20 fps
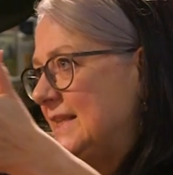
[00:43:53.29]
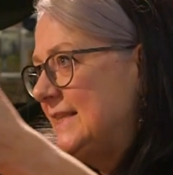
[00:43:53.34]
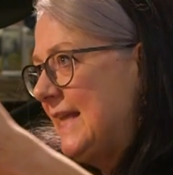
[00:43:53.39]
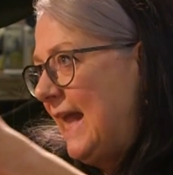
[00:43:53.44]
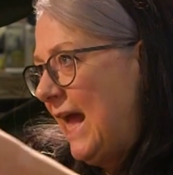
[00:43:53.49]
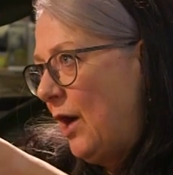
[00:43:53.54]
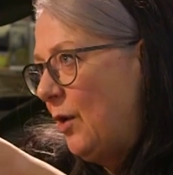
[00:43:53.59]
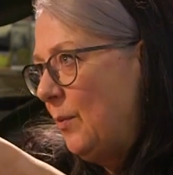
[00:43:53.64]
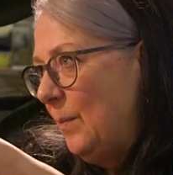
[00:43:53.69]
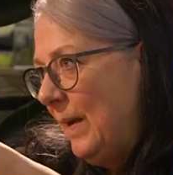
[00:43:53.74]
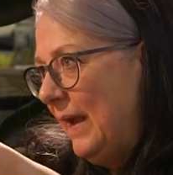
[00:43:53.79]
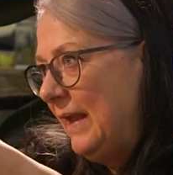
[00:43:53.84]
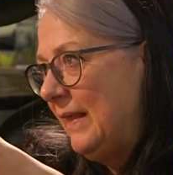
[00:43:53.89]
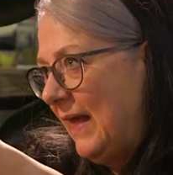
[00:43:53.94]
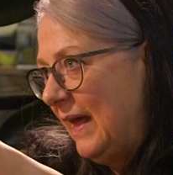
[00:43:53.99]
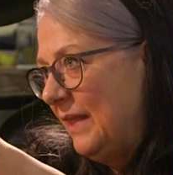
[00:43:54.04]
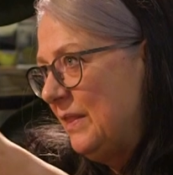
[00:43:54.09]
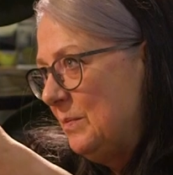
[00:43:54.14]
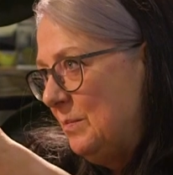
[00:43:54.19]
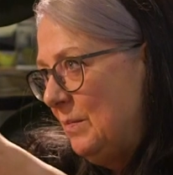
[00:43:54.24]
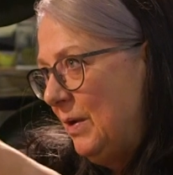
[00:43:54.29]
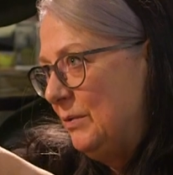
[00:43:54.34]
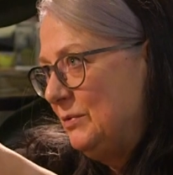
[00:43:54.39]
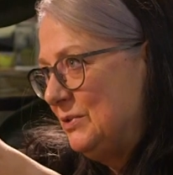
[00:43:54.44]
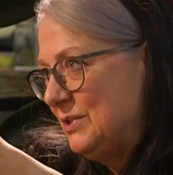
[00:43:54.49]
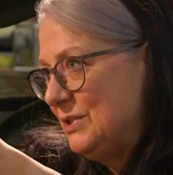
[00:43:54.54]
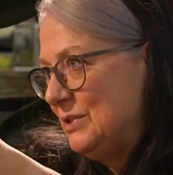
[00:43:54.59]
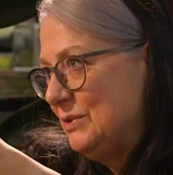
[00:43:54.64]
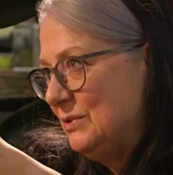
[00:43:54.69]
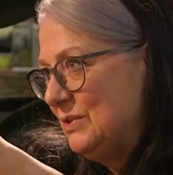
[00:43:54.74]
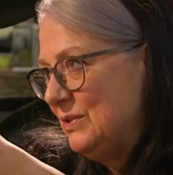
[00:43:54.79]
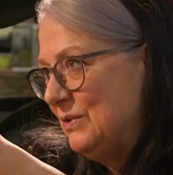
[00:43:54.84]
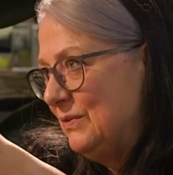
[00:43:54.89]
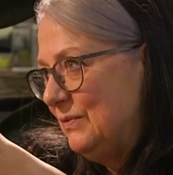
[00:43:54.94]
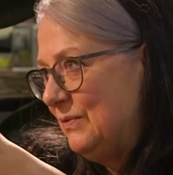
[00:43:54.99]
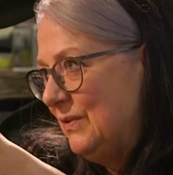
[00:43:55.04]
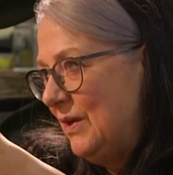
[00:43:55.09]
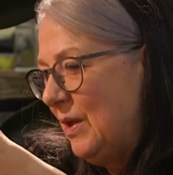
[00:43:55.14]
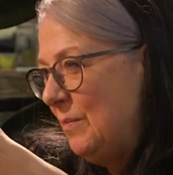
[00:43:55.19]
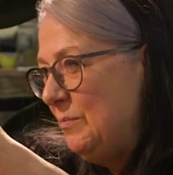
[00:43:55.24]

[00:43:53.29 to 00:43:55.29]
to help make that the most sort of